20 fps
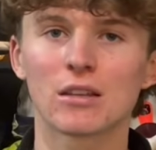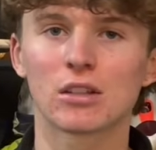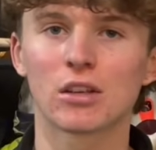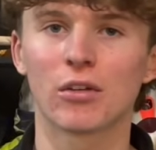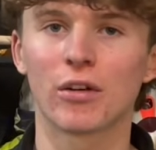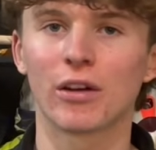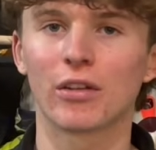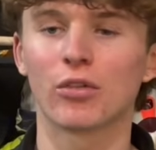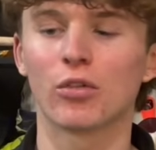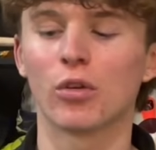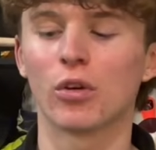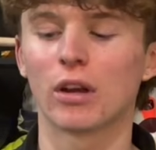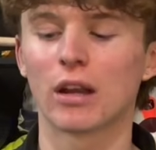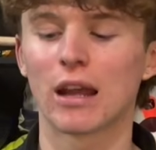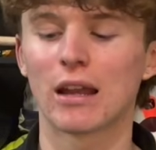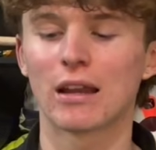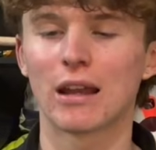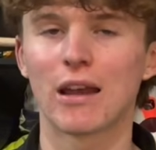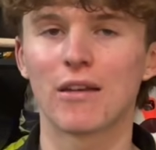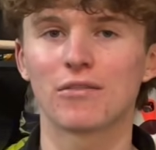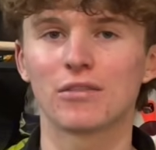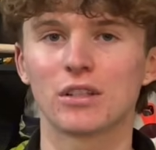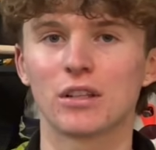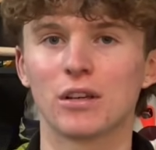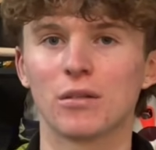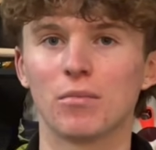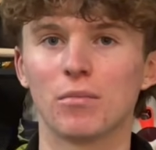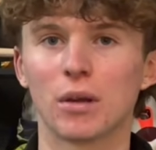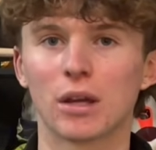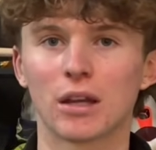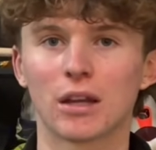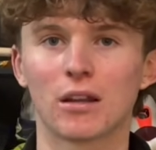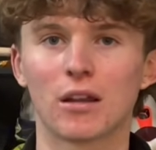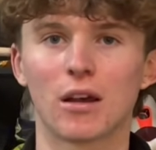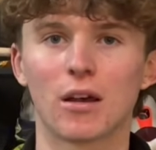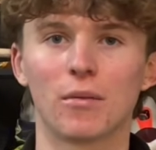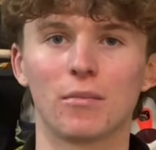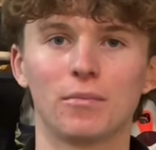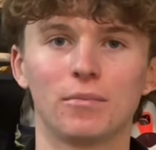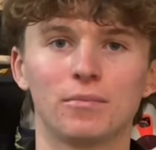so I thought I'd have to pick it
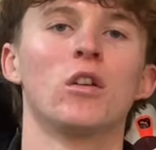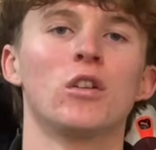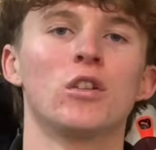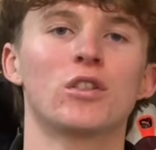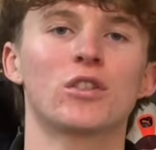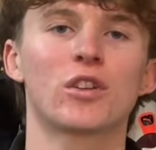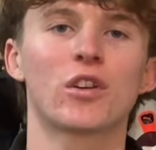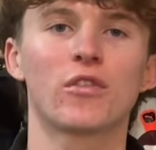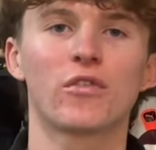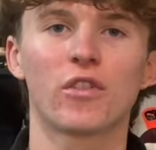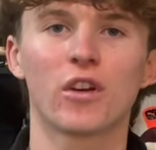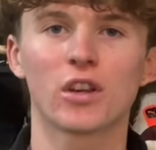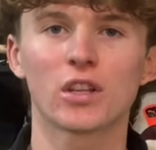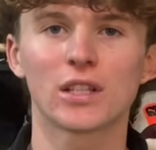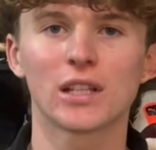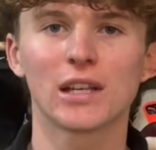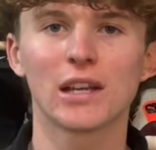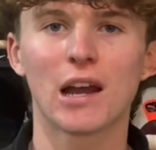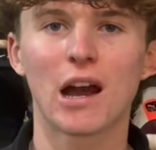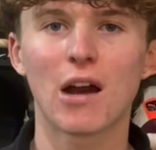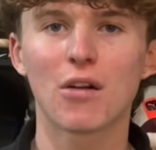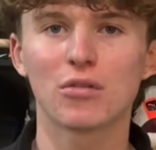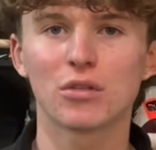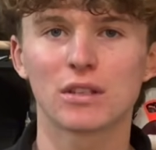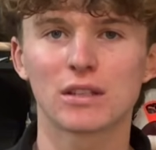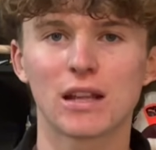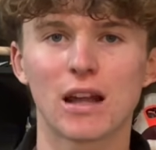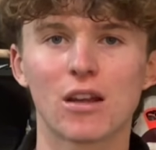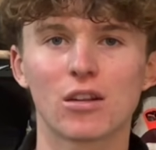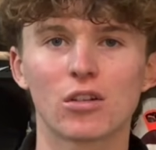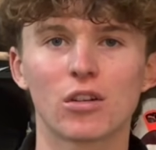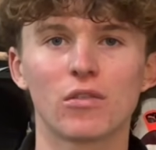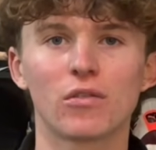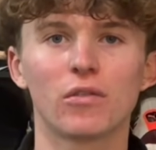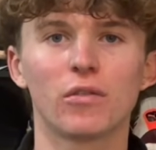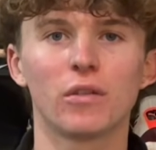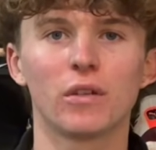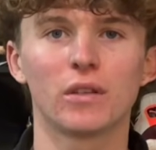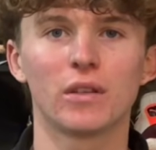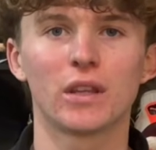up. So firstly, I will start
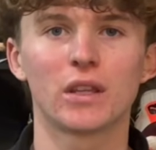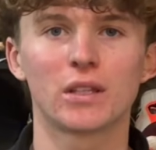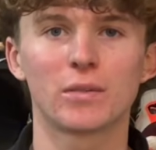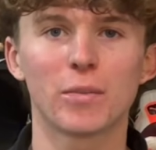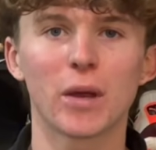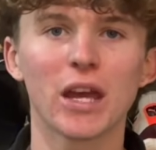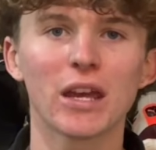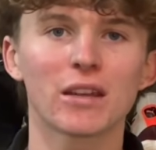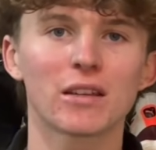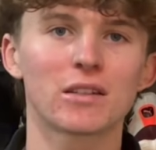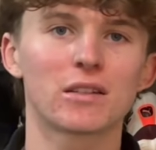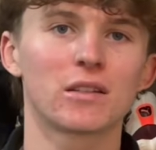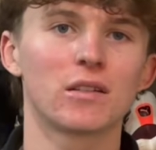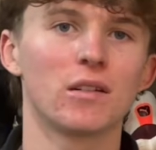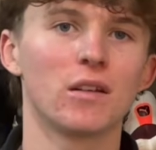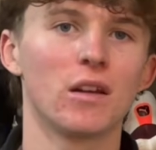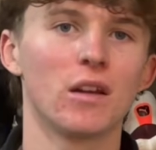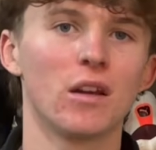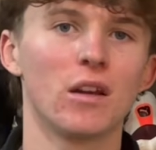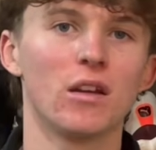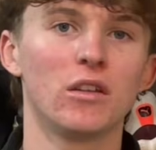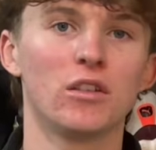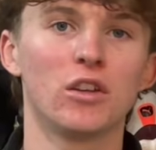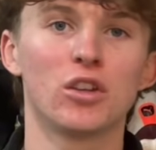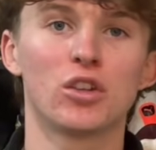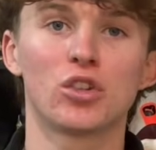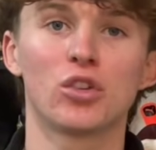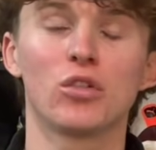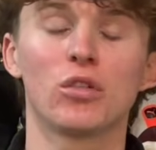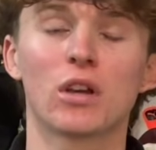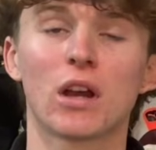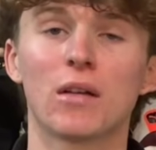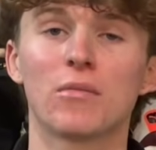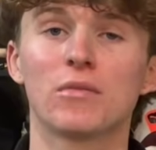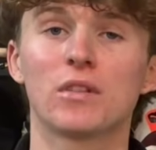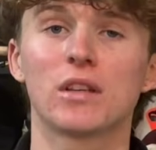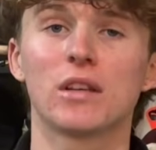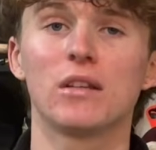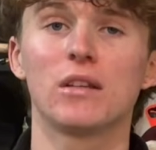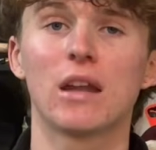off with the specs. This shoe
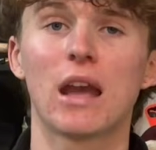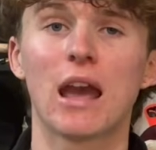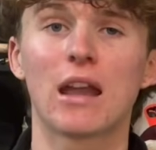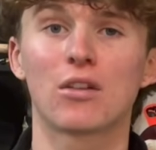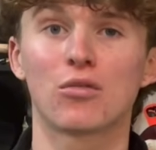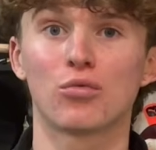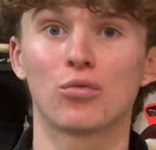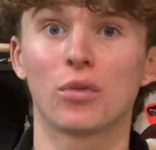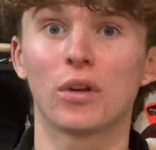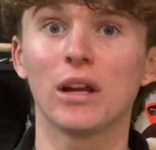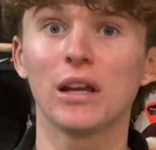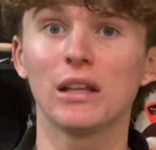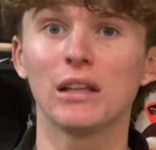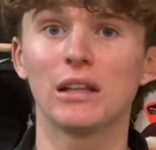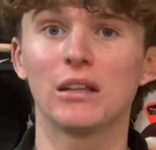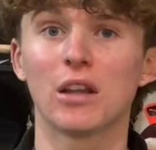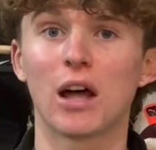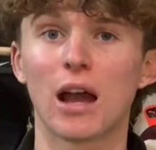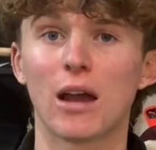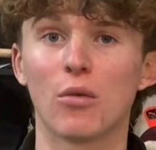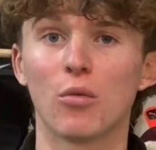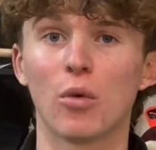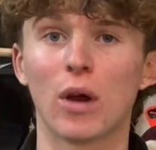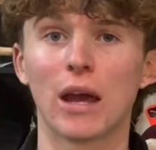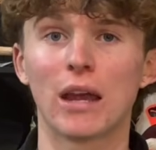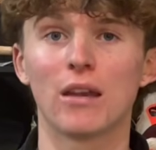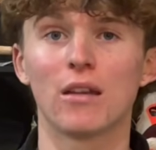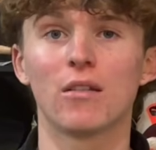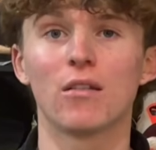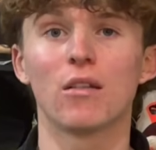comes in at a really light weight